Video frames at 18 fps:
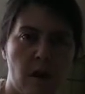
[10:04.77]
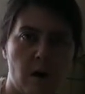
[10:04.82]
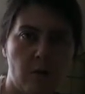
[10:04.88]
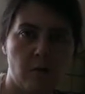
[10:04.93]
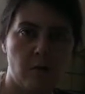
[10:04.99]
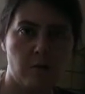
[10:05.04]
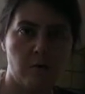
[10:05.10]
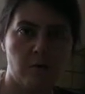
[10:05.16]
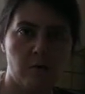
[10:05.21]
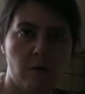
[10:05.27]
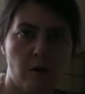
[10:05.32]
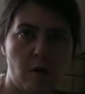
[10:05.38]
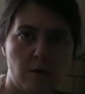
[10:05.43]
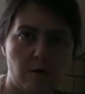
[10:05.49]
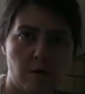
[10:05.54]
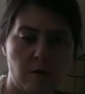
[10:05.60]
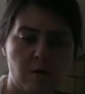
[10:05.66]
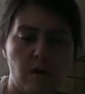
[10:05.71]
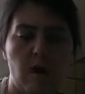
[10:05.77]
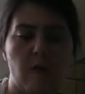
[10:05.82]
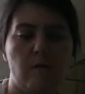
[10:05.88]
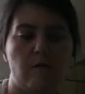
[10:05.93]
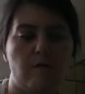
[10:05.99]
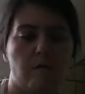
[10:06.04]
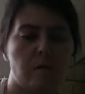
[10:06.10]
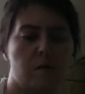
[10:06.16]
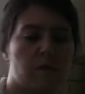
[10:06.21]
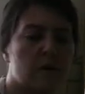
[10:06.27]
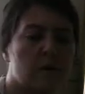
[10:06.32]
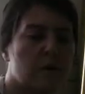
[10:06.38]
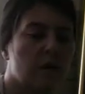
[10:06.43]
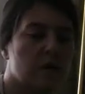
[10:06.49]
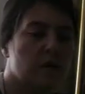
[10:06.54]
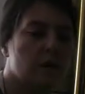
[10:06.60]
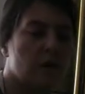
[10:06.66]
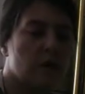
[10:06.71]
out of his life.
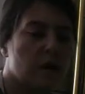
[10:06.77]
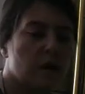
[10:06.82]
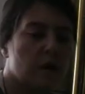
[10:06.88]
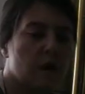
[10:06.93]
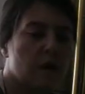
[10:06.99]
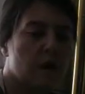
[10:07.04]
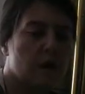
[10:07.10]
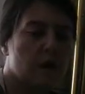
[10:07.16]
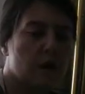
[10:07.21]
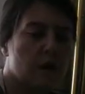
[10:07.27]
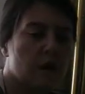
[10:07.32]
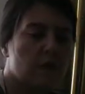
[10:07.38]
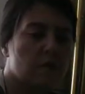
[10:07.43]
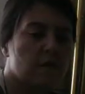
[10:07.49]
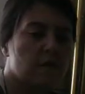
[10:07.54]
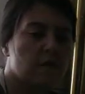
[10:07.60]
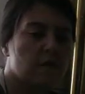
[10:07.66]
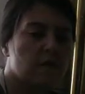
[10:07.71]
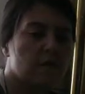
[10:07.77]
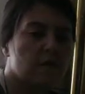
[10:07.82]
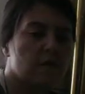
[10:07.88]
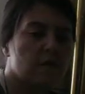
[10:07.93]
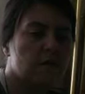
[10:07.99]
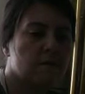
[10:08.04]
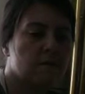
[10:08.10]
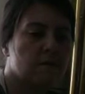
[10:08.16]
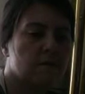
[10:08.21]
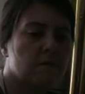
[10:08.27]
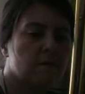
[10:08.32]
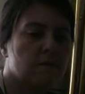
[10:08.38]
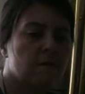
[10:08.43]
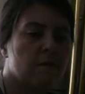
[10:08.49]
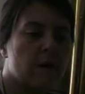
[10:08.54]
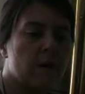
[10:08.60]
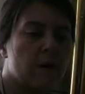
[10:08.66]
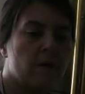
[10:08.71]
And this is
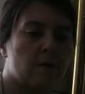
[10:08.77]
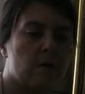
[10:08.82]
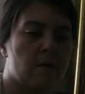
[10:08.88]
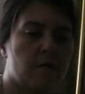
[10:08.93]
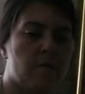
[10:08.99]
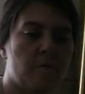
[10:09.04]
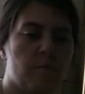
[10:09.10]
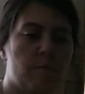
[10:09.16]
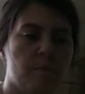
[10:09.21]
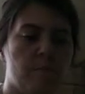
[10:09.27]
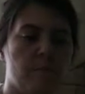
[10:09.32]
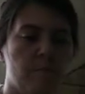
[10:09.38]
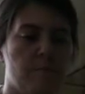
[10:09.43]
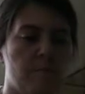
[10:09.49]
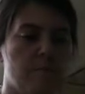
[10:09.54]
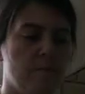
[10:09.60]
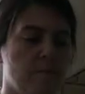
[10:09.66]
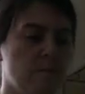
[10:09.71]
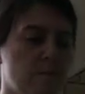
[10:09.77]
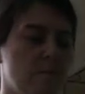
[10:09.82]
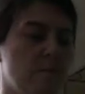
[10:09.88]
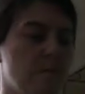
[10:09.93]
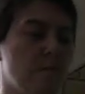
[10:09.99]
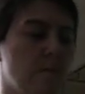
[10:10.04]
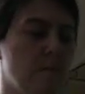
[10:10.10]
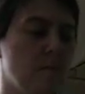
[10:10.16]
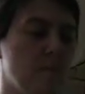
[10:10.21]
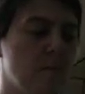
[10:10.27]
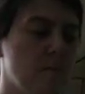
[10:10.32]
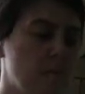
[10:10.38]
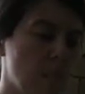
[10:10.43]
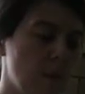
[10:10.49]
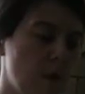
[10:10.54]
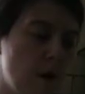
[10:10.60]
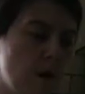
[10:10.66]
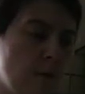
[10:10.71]
the, um,
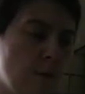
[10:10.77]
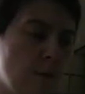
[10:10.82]
up